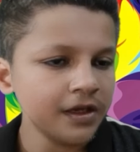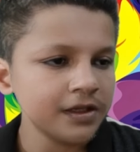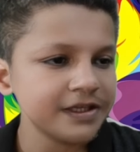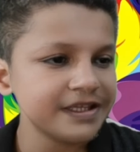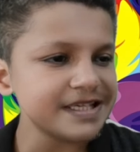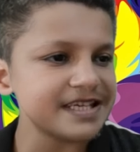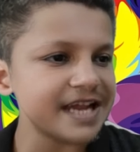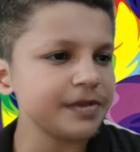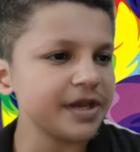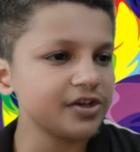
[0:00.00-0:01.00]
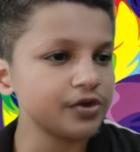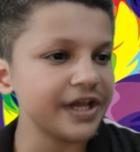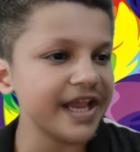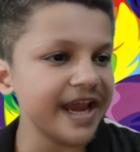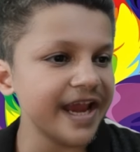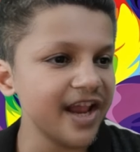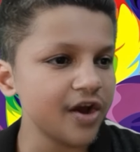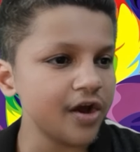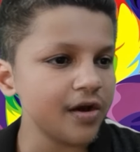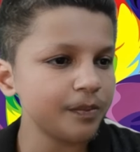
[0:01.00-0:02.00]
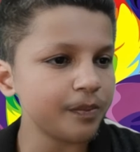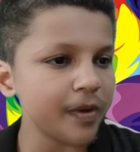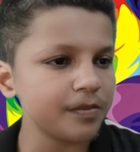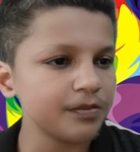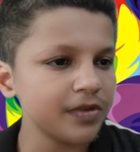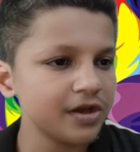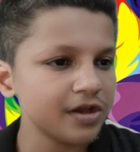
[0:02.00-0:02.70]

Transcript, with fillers: this time including Ego, Pom